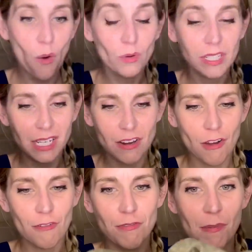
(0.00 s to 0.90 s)
only
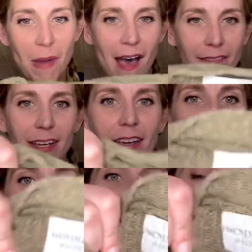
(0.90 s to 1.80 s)
know from having
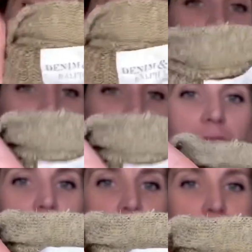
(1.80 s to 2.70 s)
it myself.
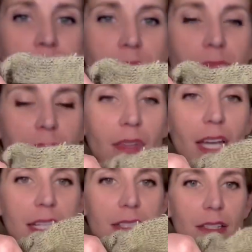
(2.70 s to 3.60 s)
Um,
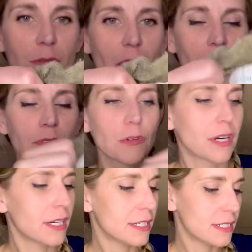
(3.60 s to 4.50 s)
it's the Ralph
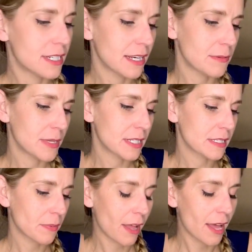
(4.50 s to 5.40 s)
Lauren Denim and
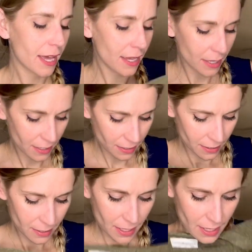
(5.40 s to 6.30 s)
Supply.
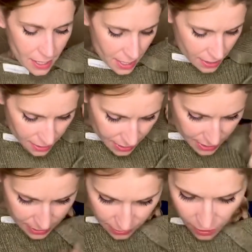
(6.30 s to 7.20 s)

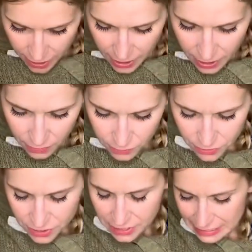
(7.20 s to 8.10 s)
This cardigan
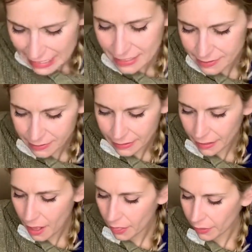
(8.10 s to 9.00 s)
was just an
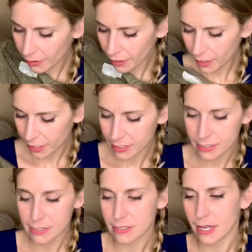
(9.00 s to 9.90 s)
excellent color.
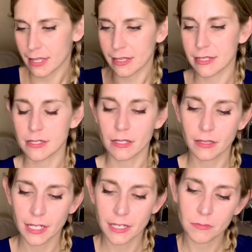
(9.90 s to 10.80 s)
It's, I think it's a
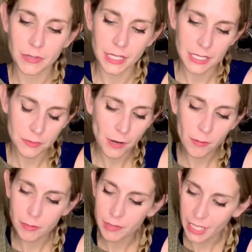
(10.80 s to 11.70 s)
linen blend
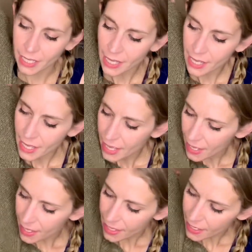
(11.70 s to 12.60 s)
probably,
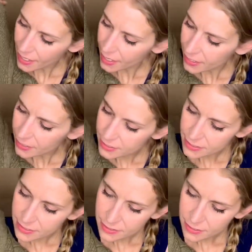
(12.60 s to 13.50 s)
uh, and
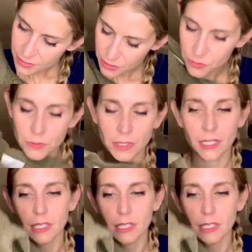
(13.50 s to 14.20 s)
just a really